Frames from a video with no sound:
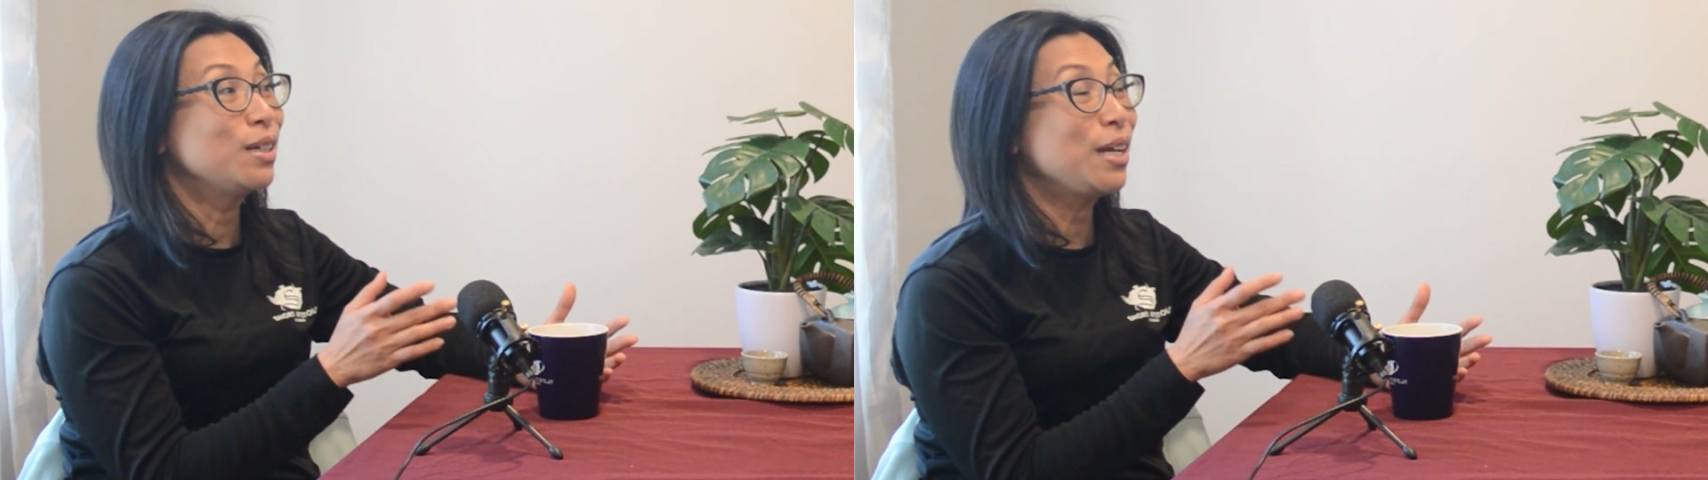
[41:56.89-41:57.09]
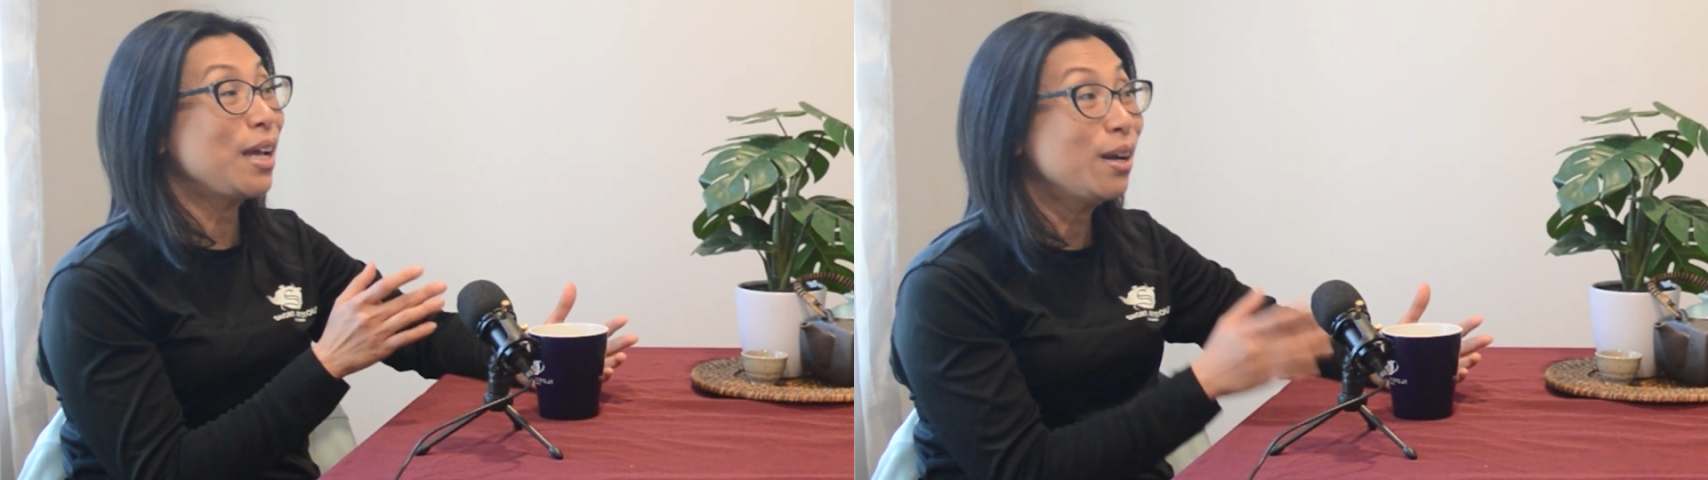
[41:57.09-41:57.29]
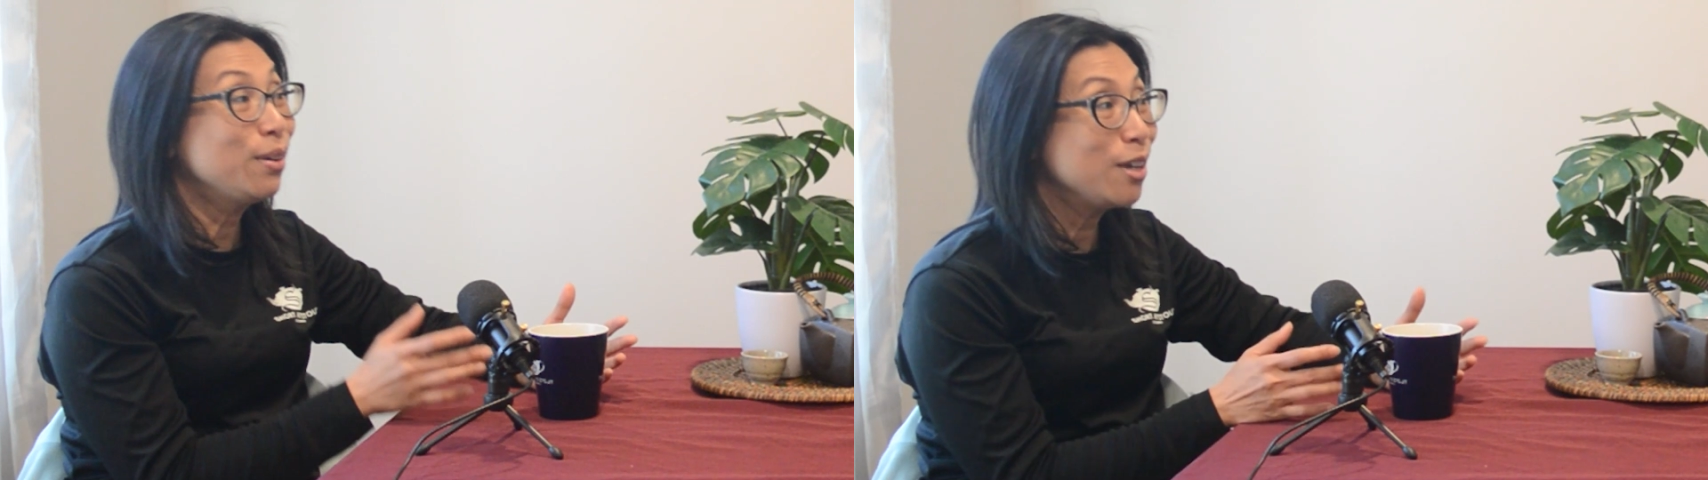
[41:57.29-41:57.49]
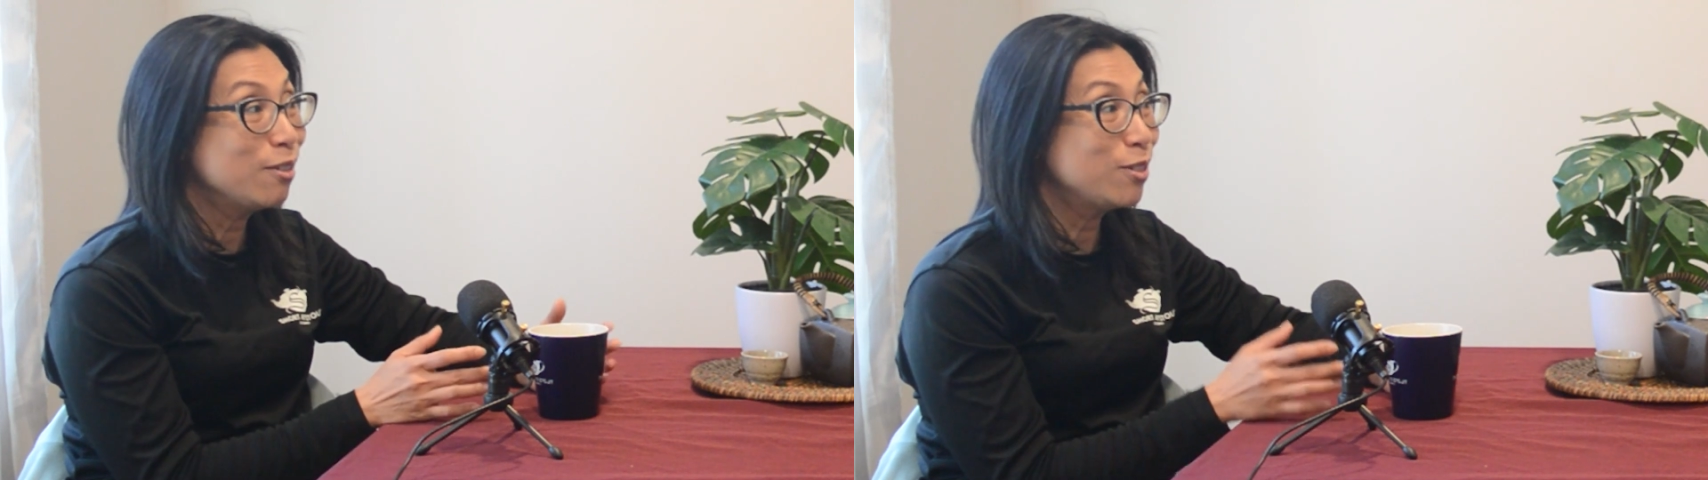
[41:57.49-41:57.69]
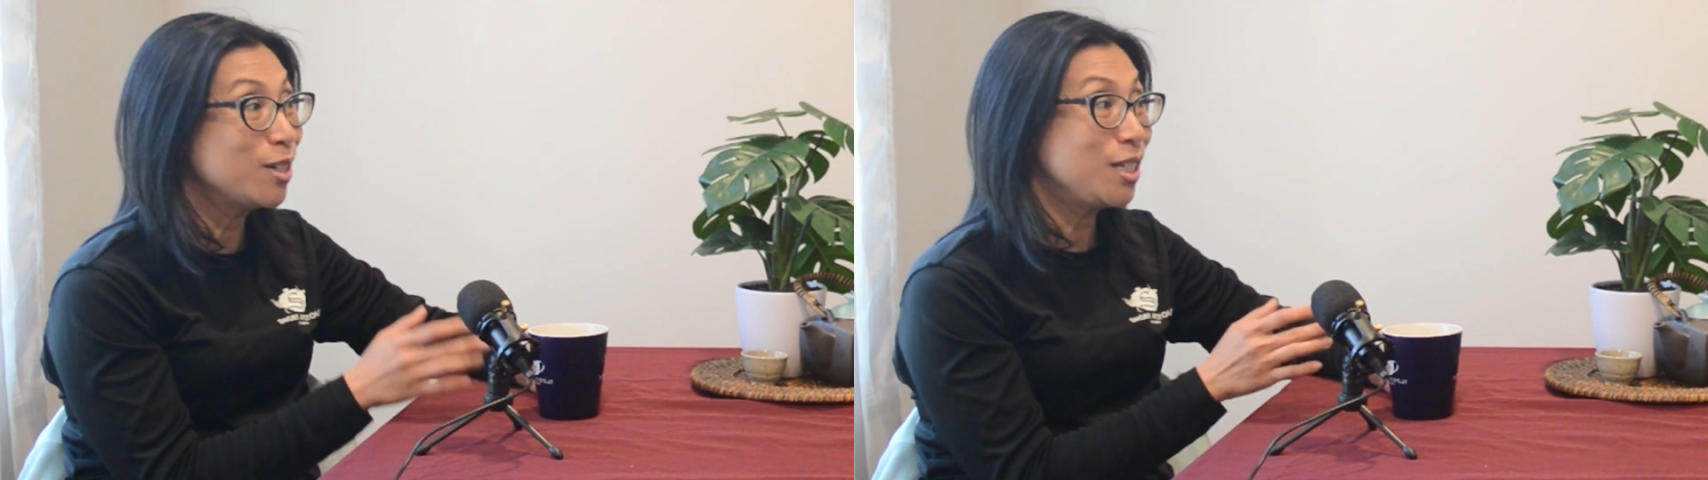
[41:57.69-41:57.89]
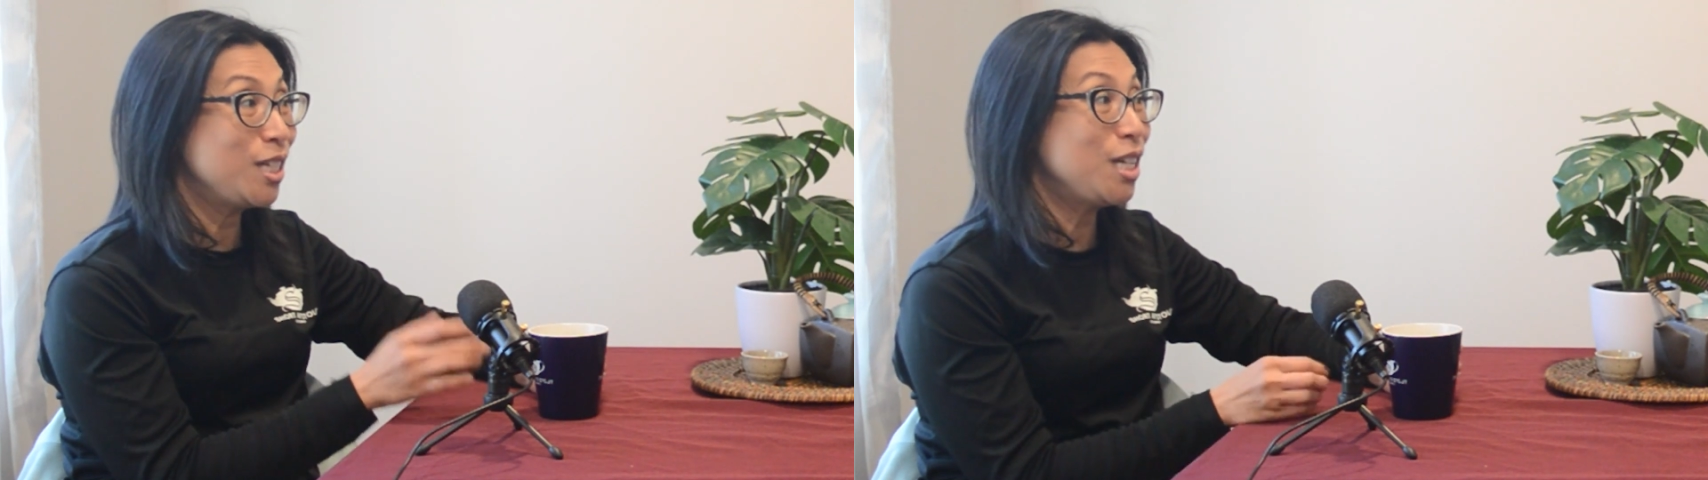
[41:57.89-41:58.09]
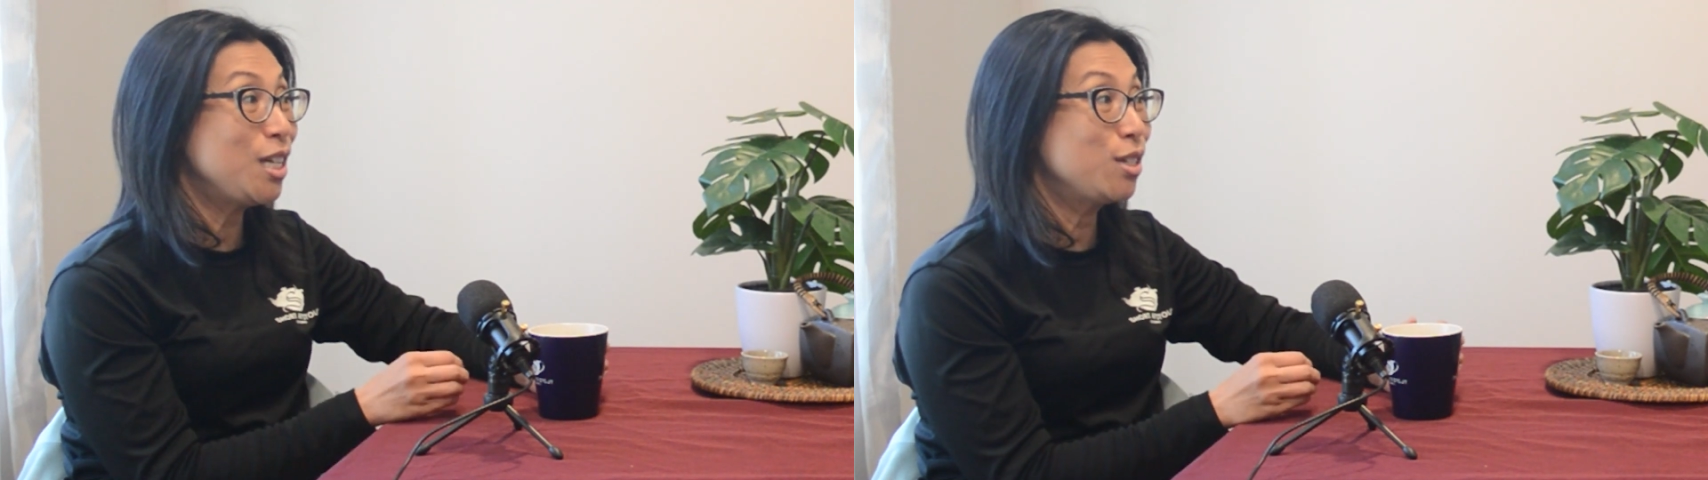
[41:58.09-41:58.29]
area for the tea